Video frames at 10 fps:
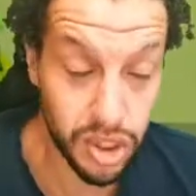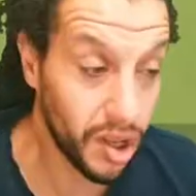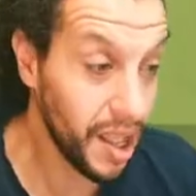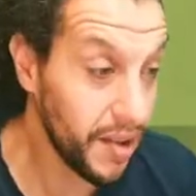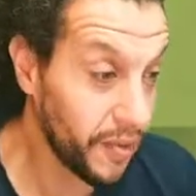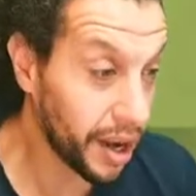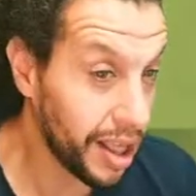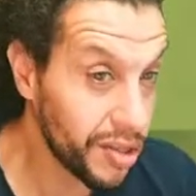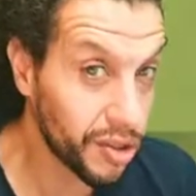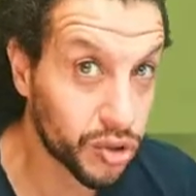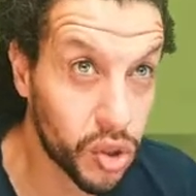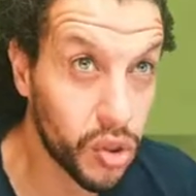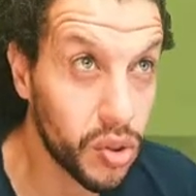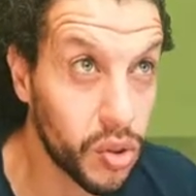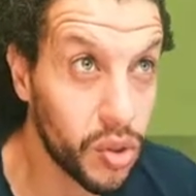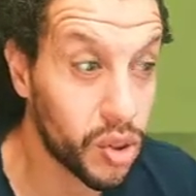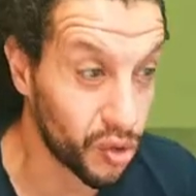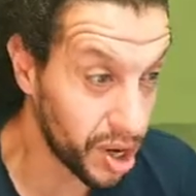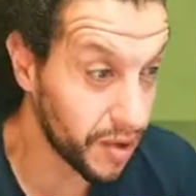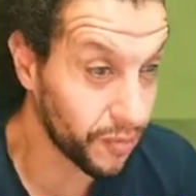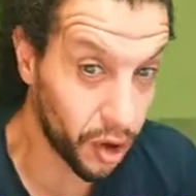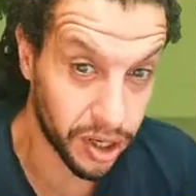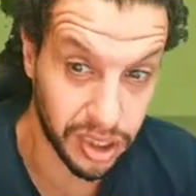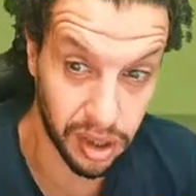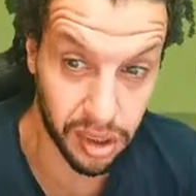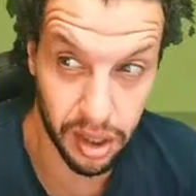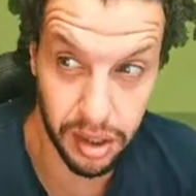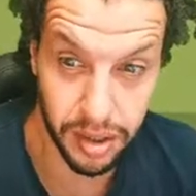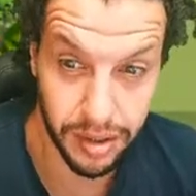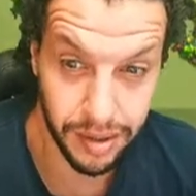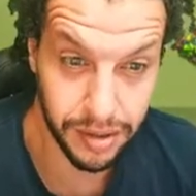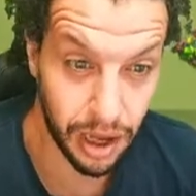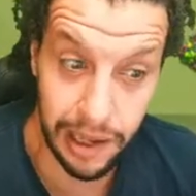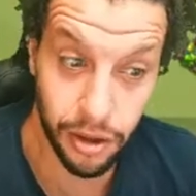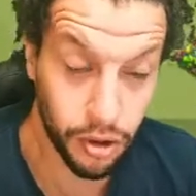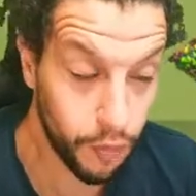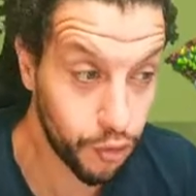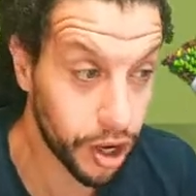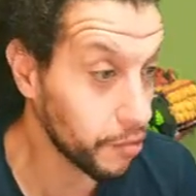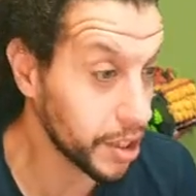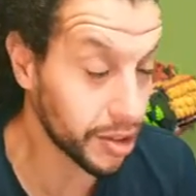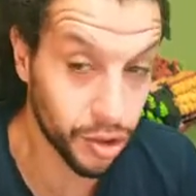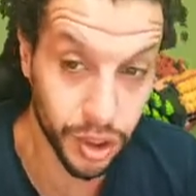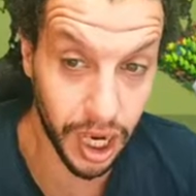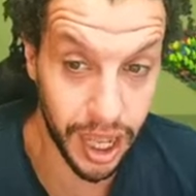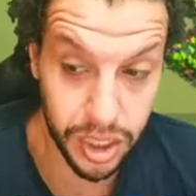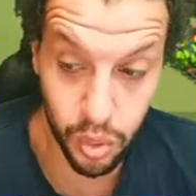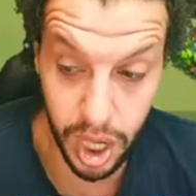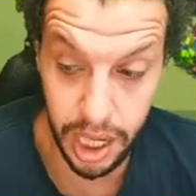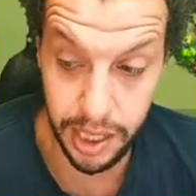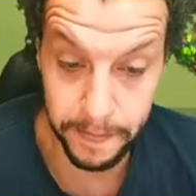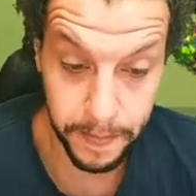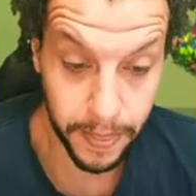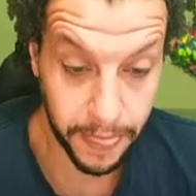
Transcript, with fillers: We still have another three invites, I think. So I don't know if we're going to wait until the last one.